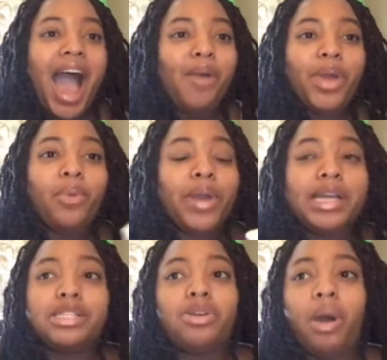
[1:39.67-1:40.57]
I wear
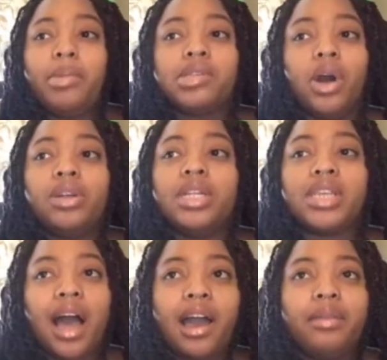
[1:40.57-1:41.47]
wigs almost all the
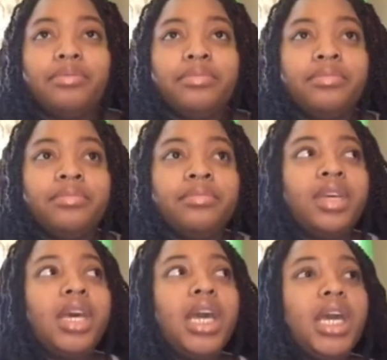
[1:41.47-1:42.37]
time
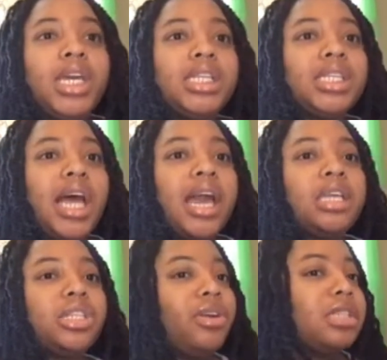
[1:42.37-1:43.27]
it's like
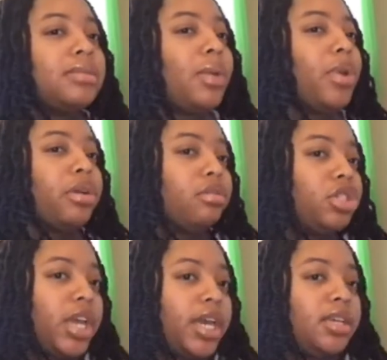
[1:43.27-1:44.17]
certain times I wear
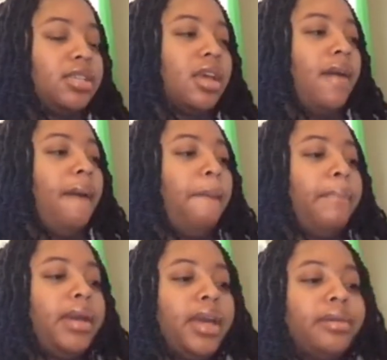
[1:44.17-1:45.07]
crochets
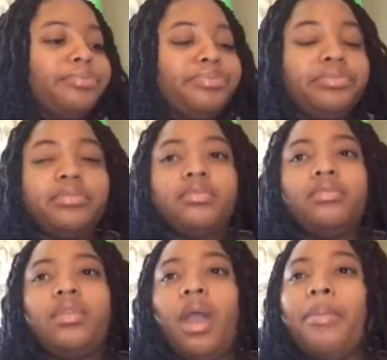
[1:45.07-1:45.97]
but yeah
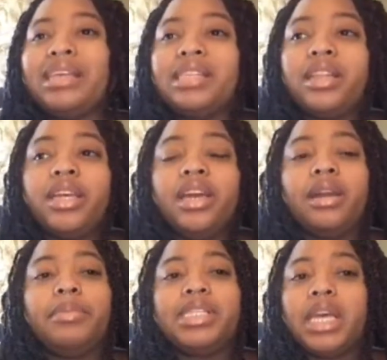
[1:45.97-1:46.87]
basically
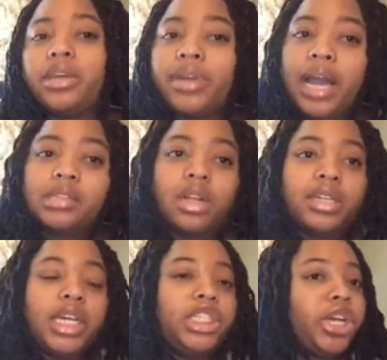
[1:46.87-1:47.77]
gonna be taking you guys along
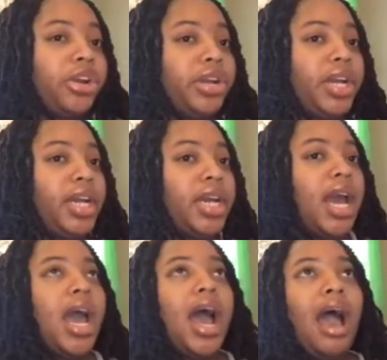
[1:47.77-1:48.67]
that journey.
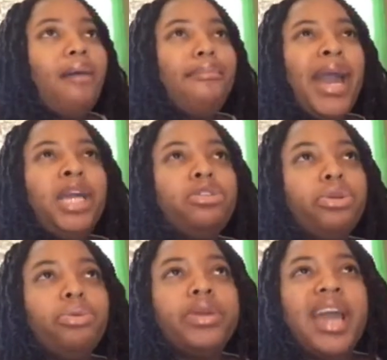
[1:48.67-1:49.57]
I might
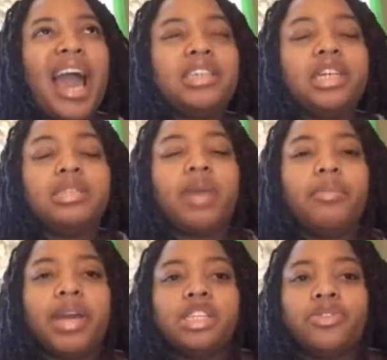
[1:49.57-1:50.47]
do reactions, my
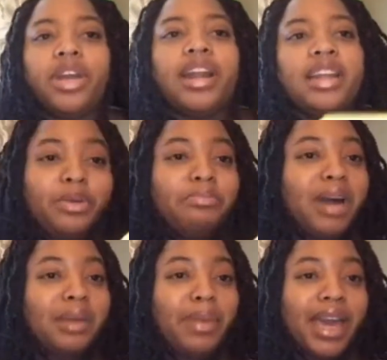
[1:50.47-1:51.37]
best friend, do
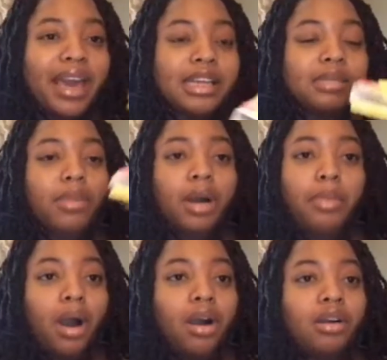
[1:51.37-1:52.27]
mukbangs,
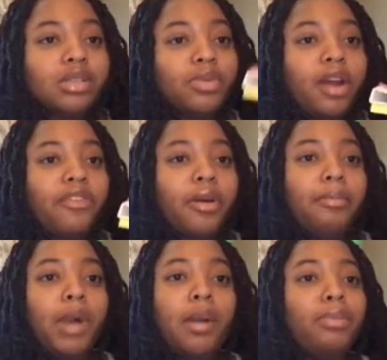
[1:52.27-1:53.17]
mukbangs, whatever,
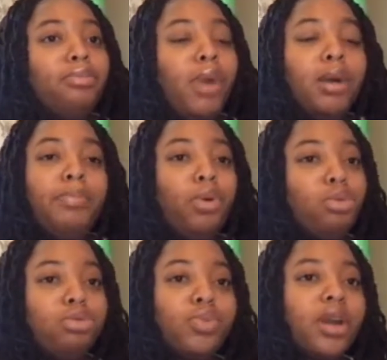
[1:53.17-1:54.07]
muk
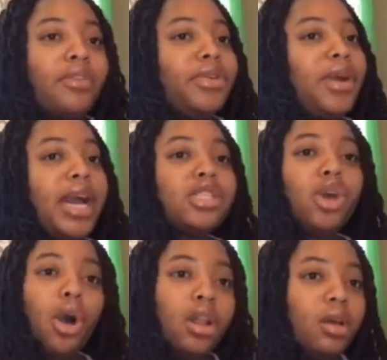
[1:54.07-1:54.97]
mukboos, whatever you guys
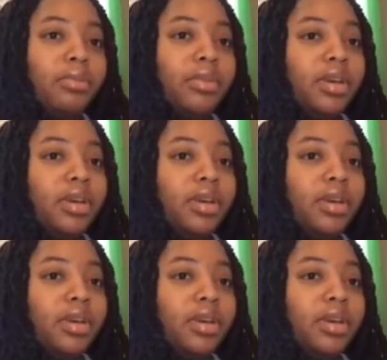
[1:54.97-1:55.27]
call them.